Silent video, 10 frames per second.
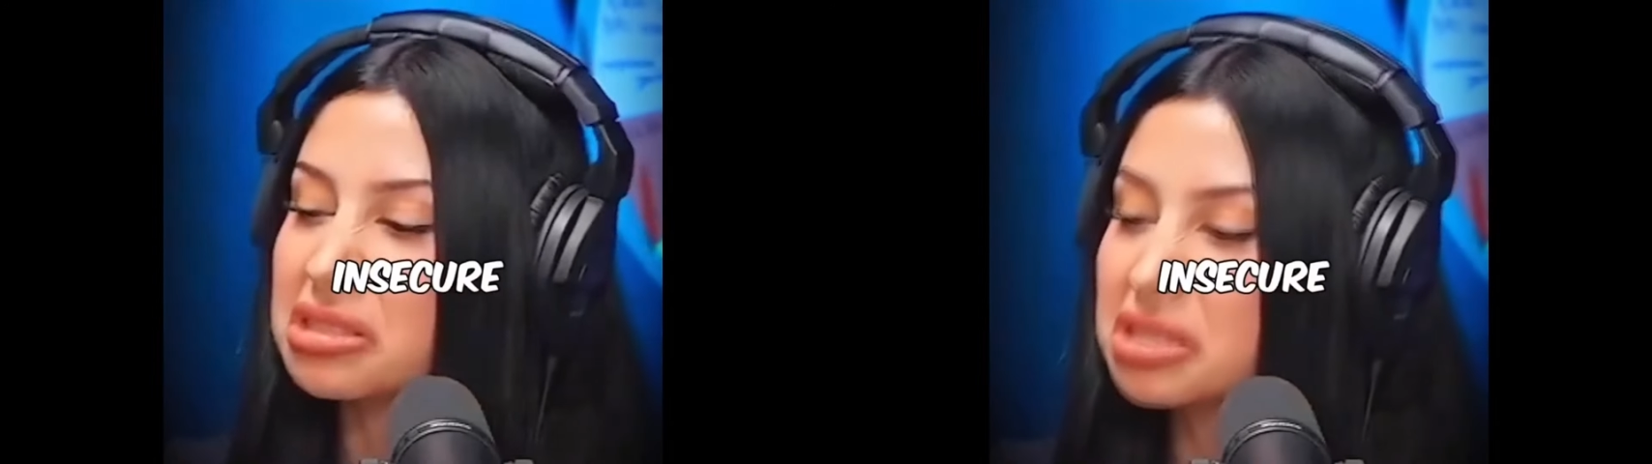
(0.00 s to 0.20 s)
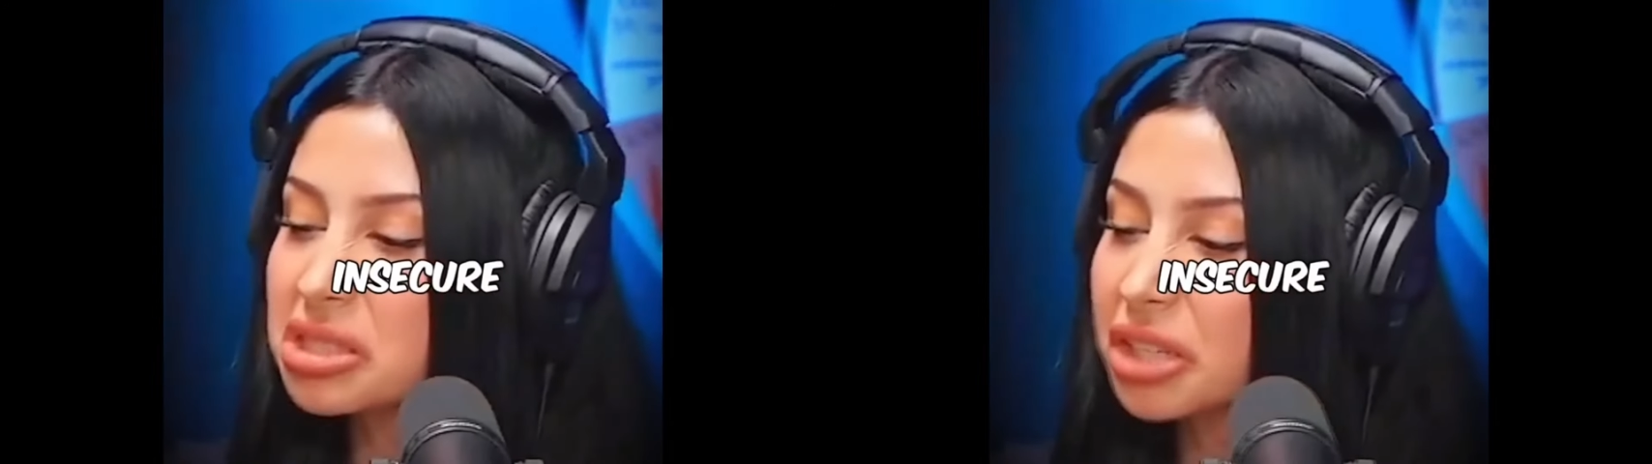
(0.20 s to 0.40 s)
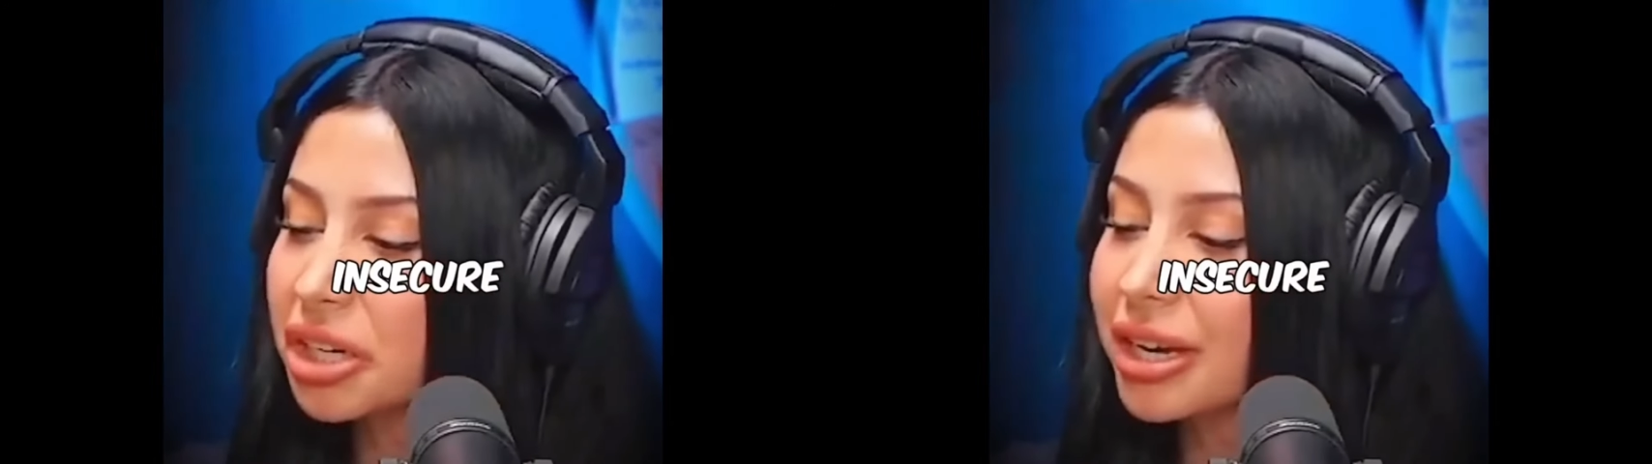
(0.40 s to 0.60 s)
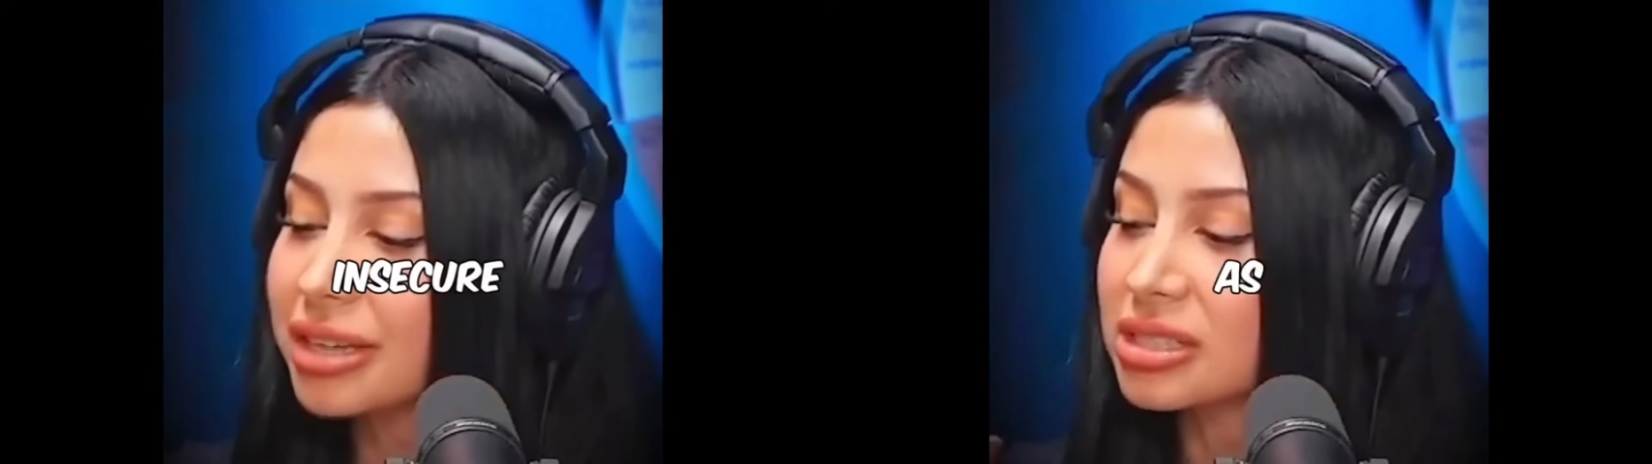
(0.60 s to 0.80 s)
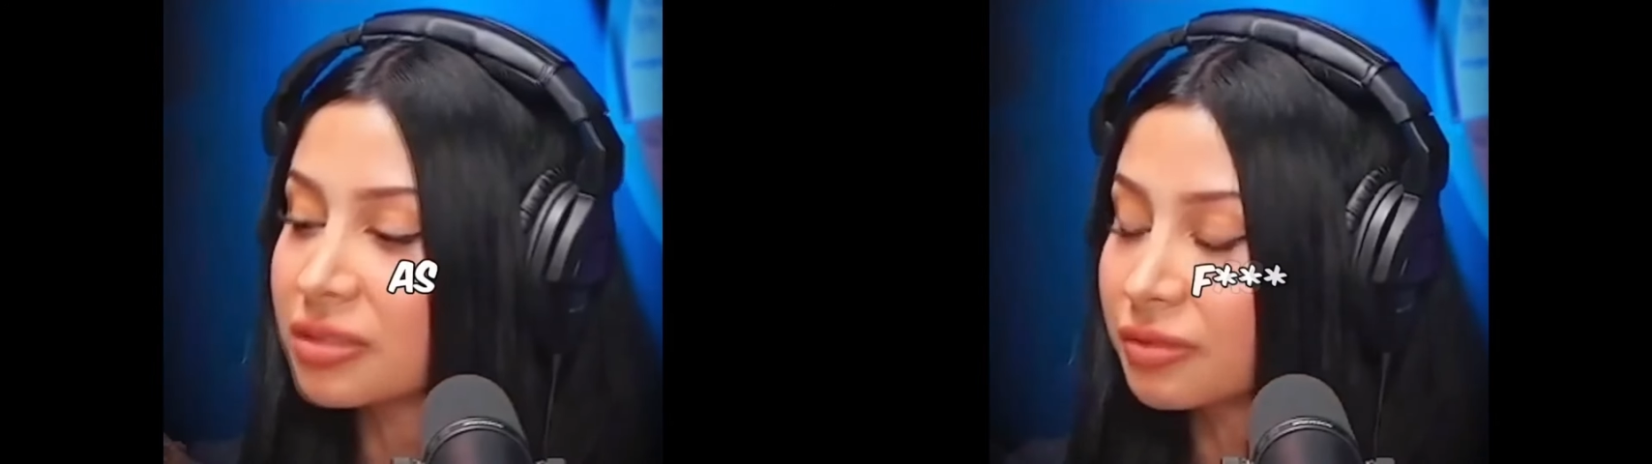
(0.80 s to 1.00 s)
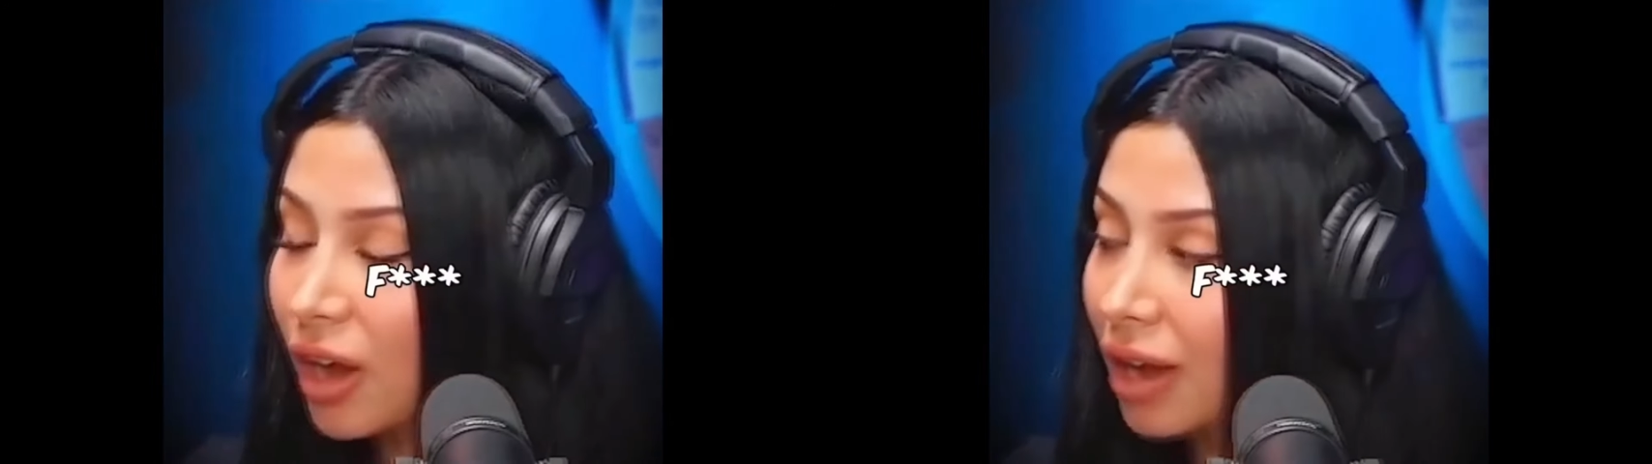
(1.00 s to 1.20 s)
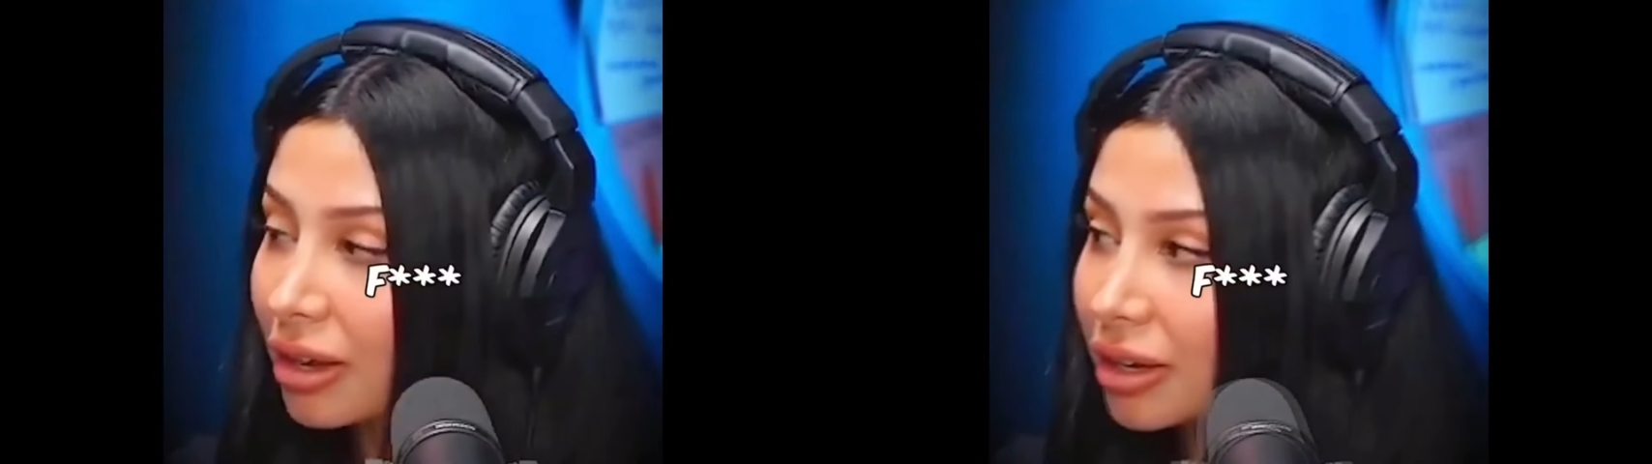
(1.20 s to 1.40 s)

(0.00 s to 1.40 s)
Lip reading: insecure as fuck.